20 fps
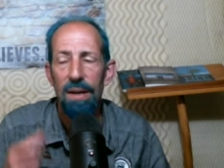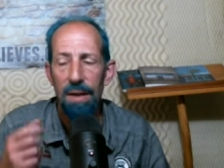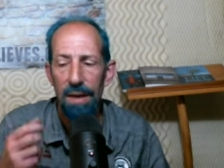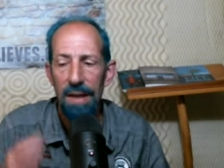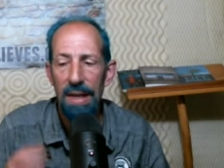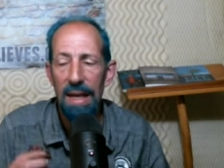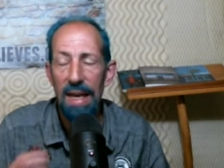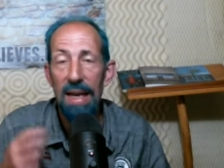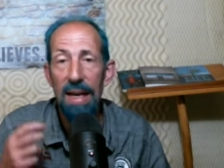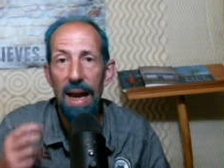
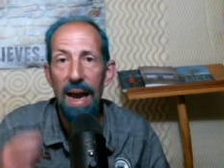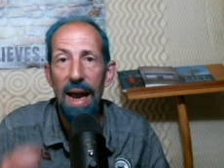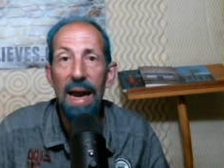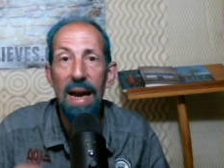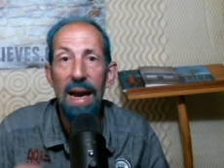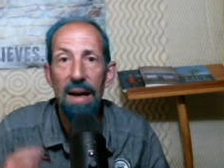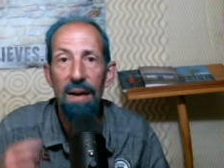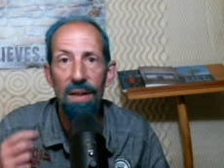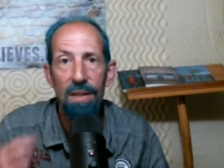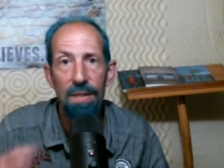Get
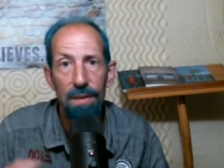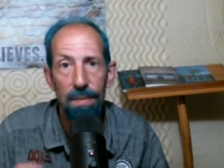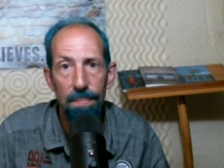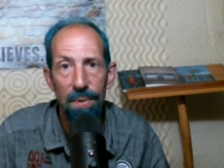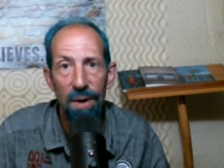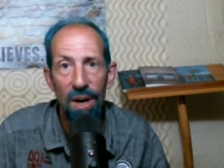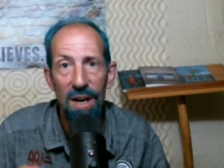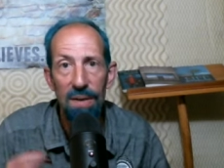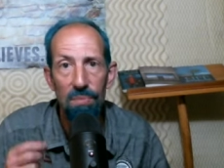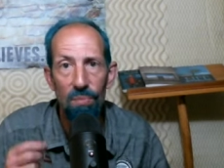out of the
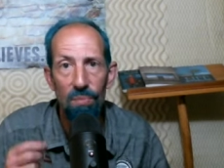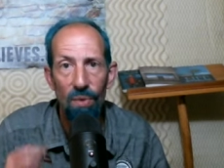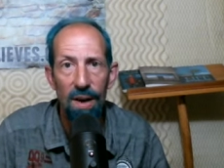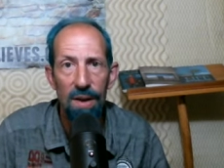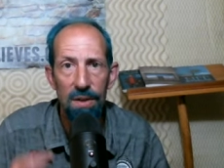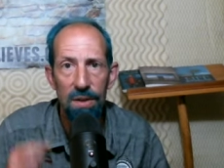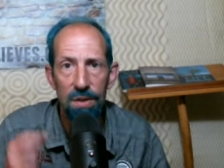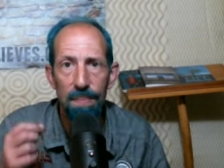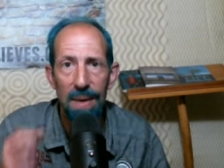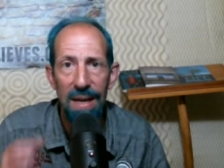
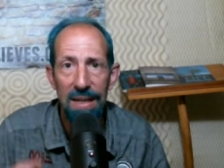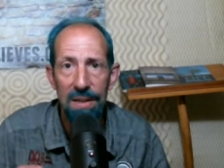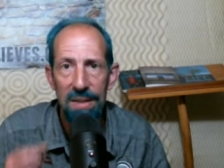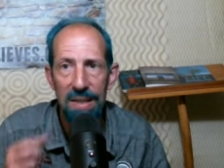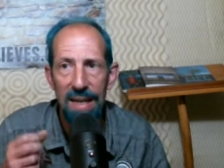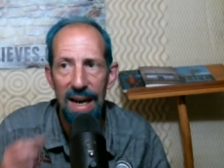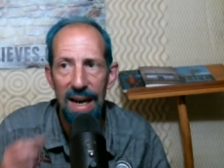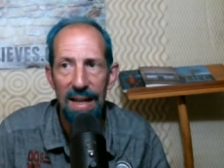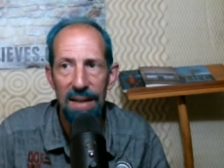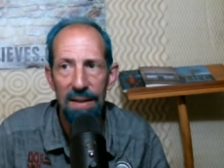brainwashed
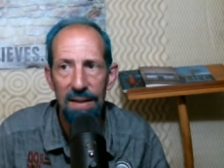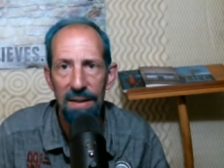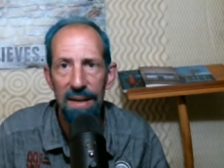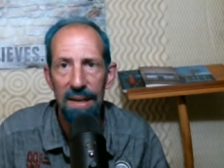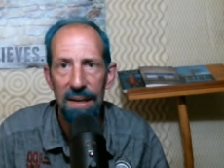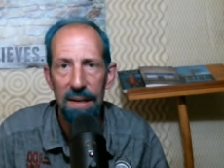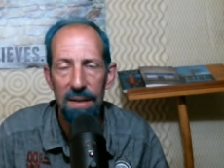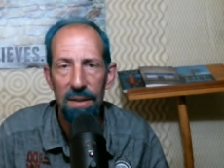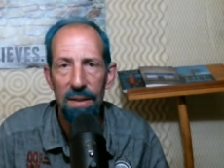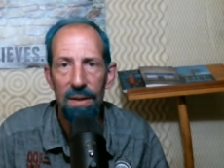
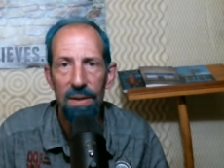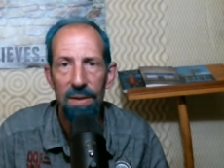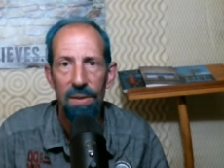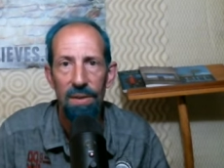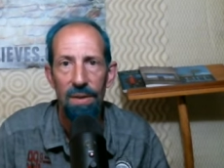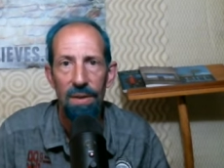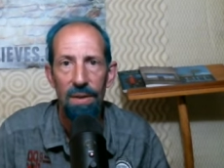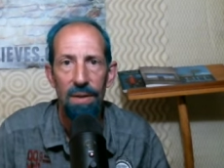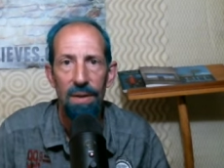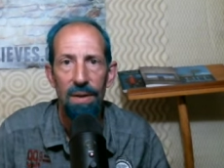mentality
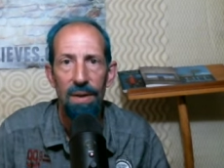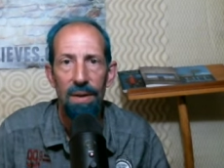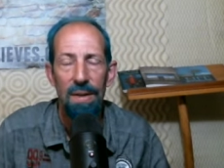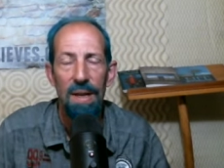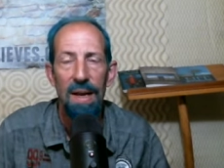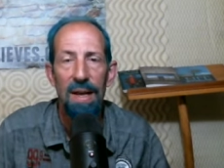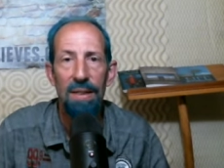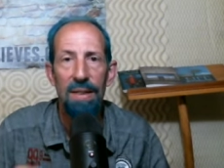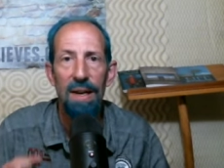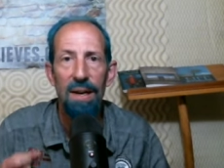
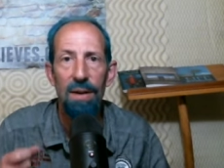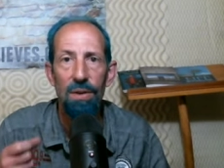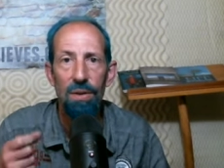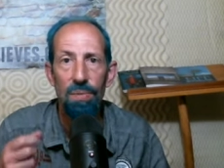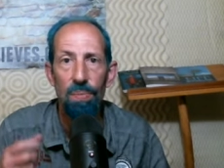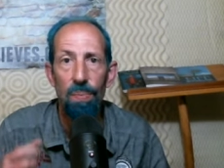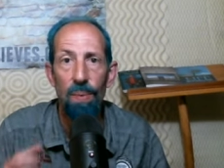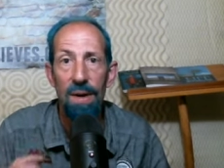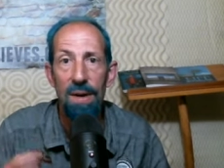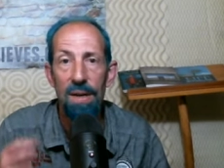that there is
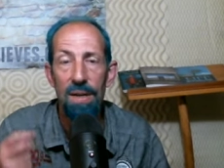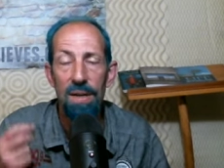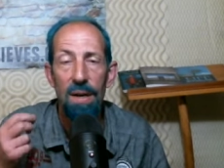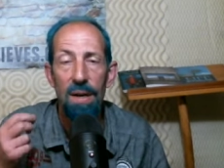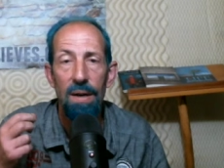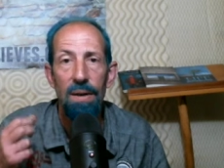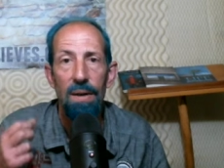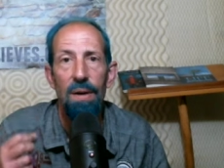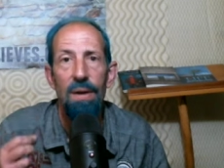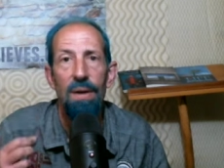one
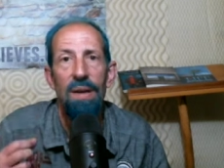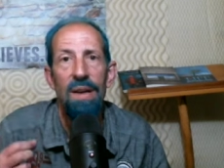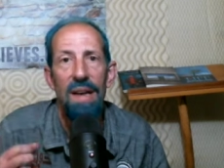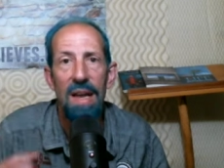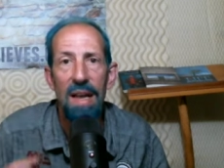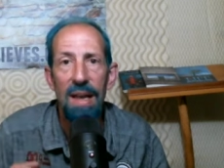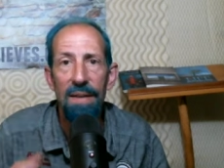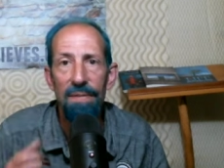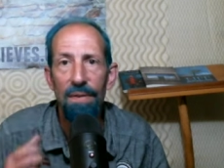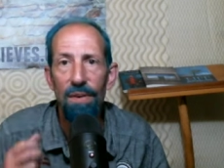
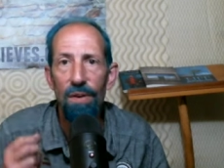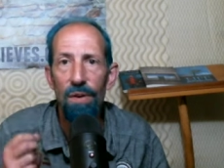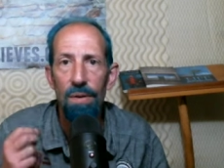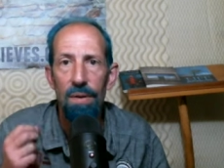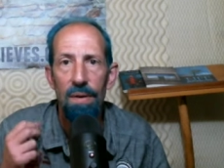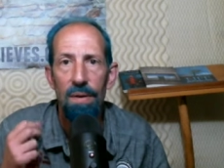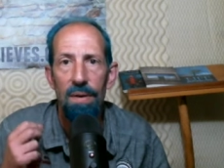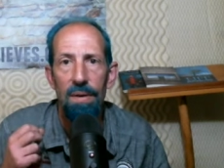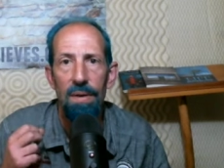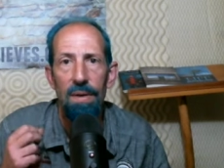evil
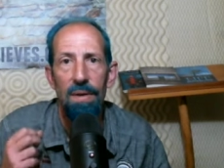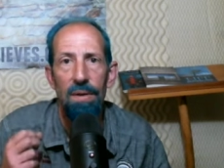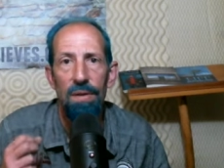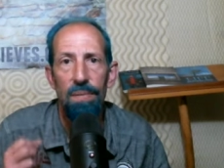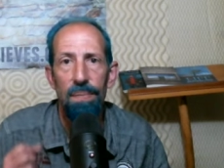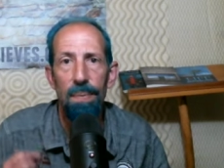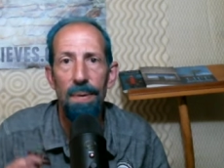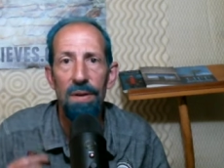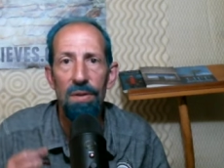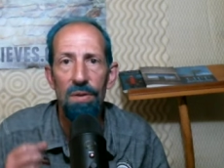
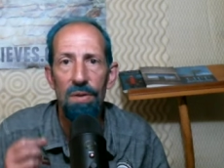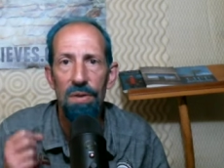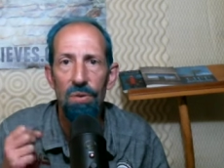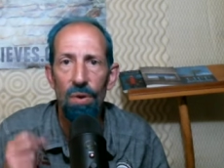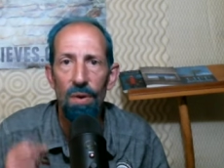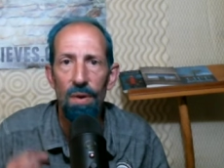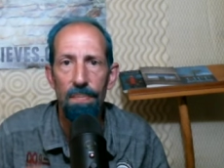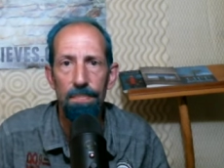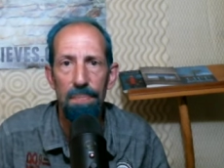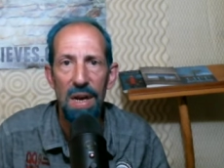
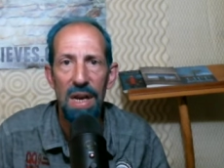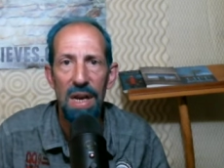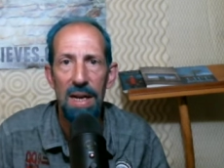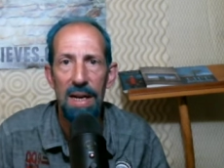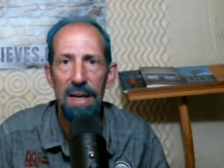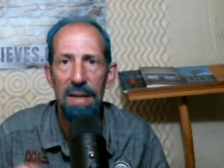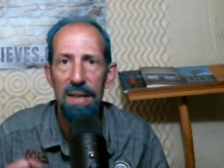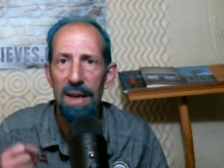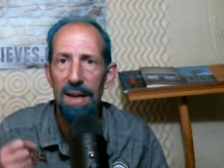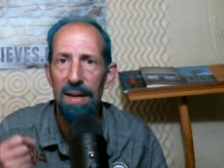spiritual
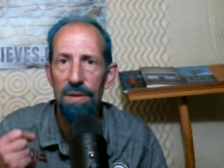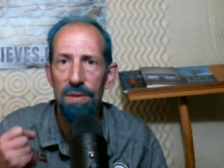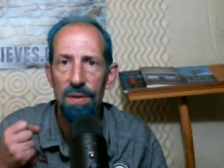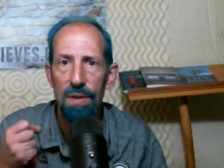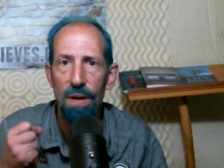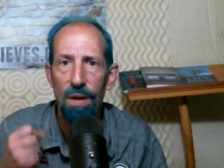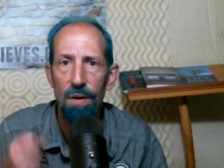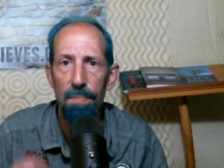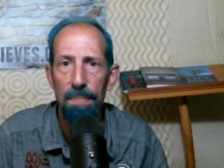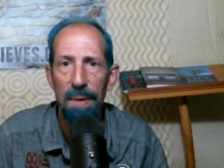being that is
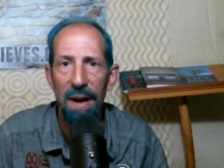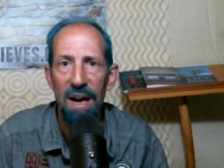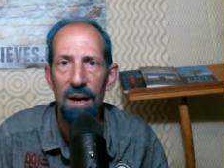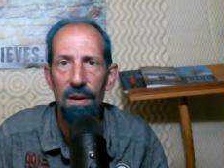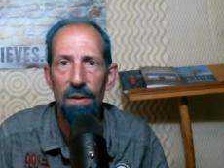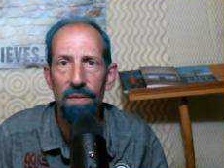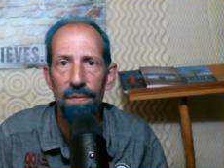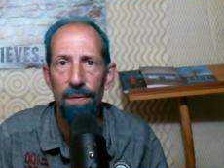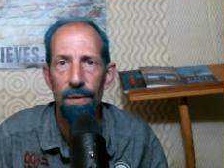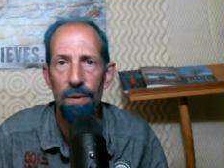so
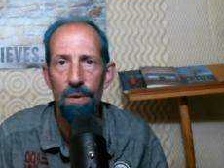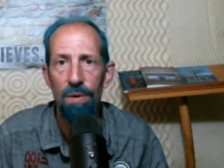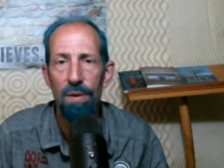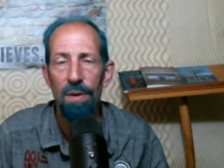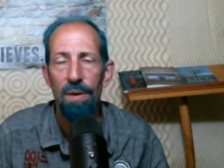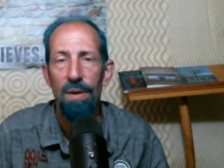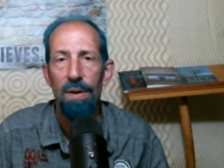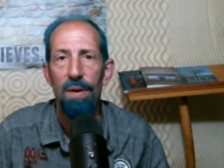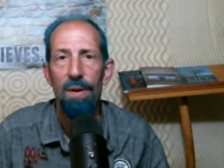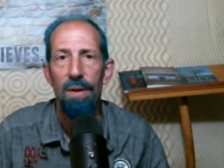powerful
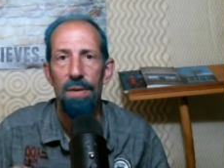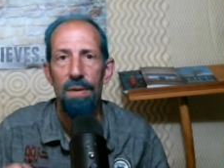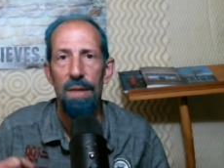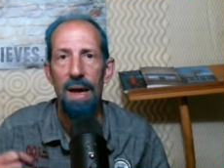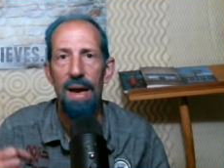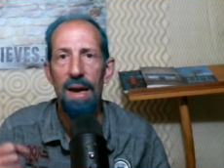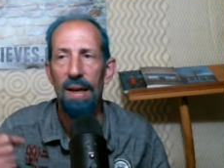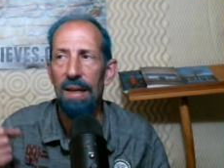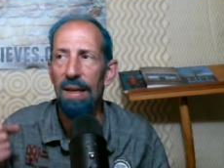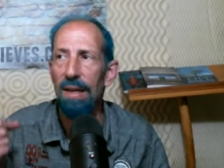
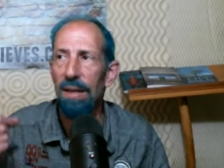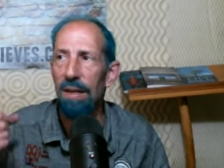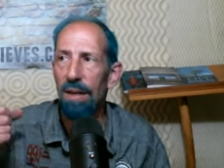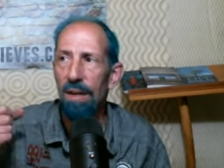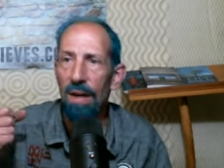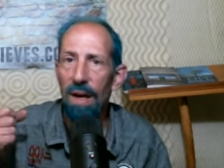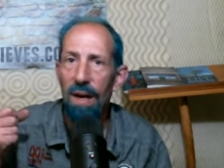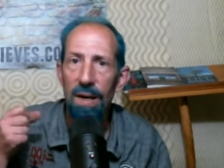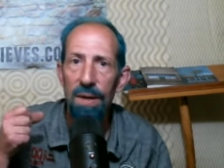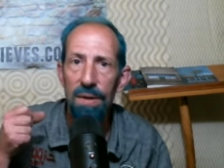that can
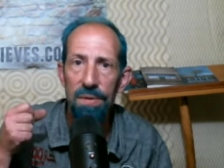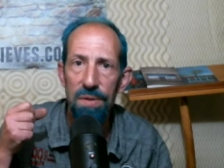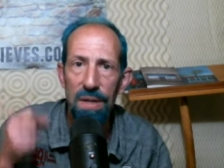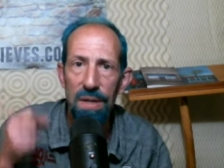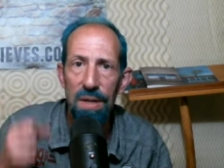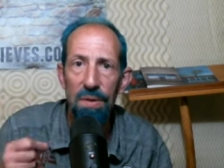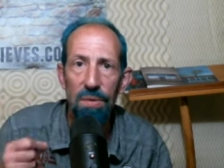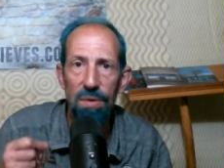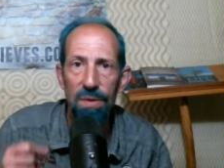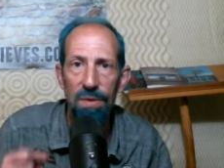cause
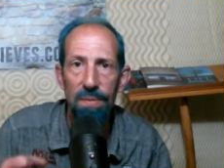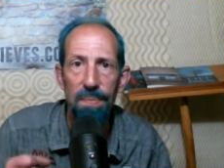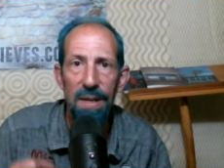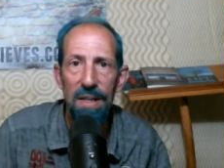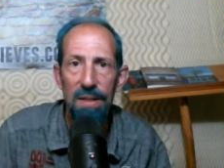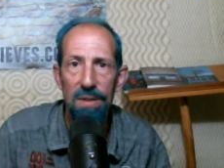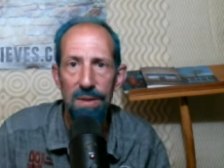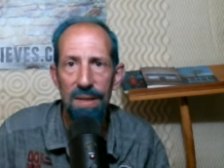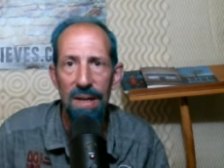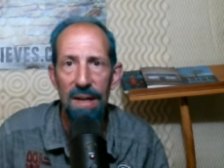you to be
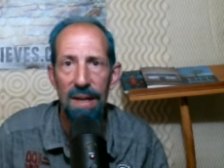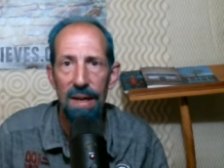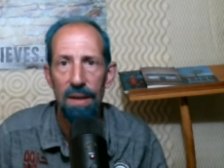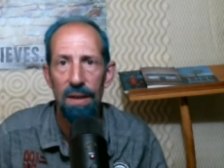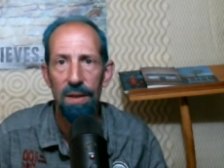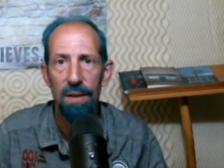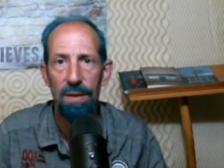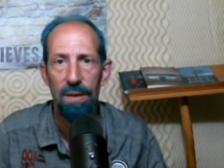sick.